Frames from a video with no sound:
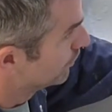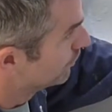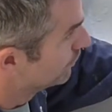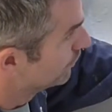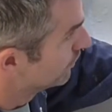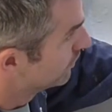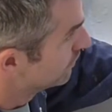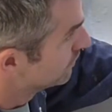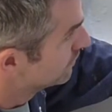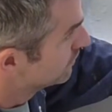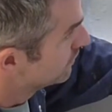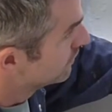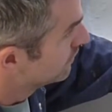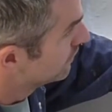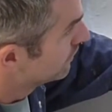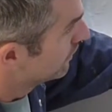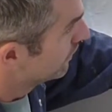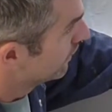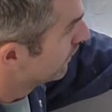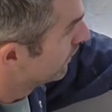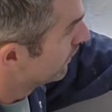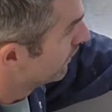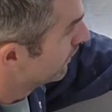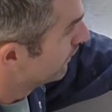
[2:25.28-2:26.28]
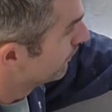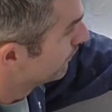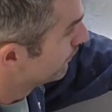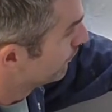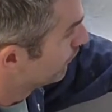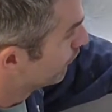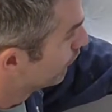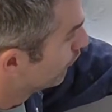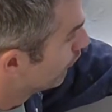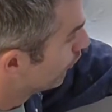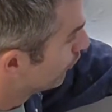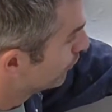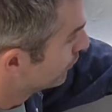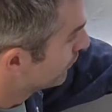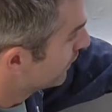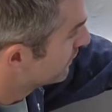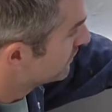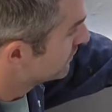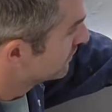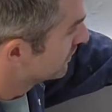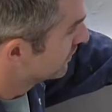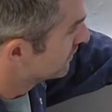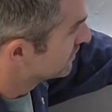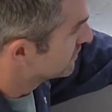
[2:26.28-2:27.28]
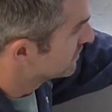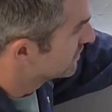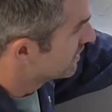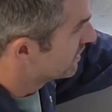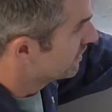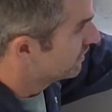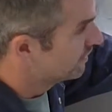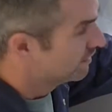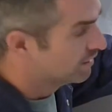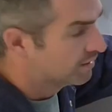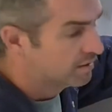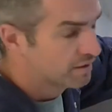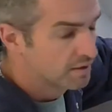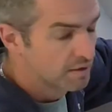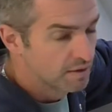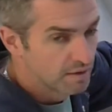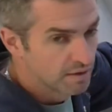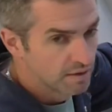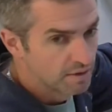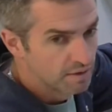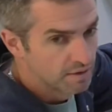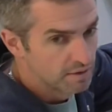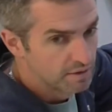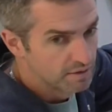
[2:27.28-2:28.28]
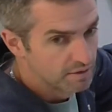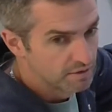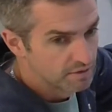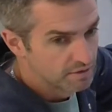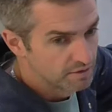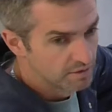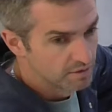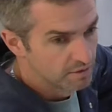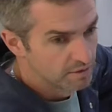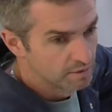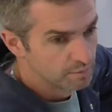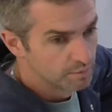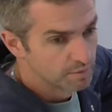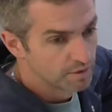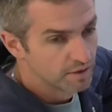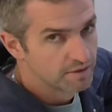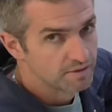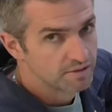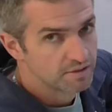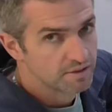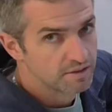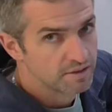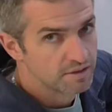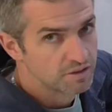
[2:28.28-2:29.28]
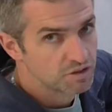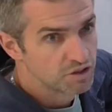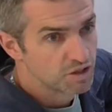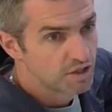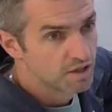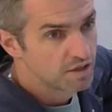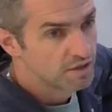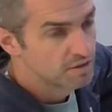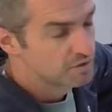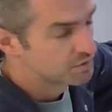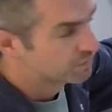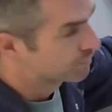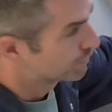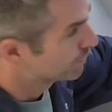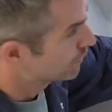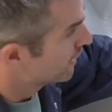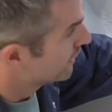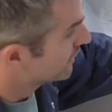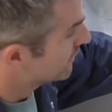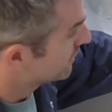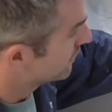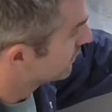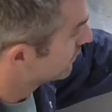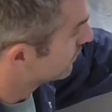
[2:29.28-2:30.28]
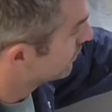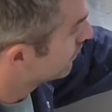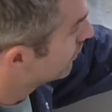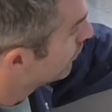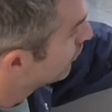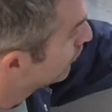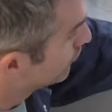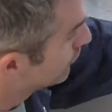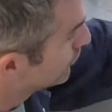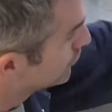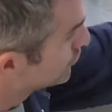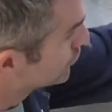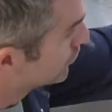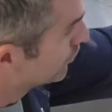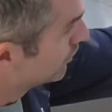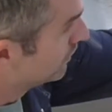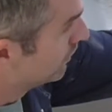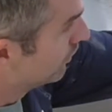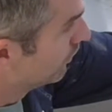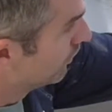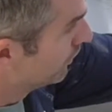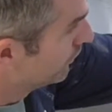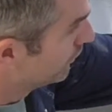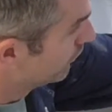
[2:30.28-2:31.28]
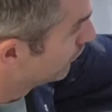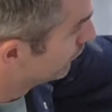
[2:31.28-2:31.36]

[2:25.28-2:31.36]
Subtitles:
over. What that does then is it eliminates any chance of cracking on the join line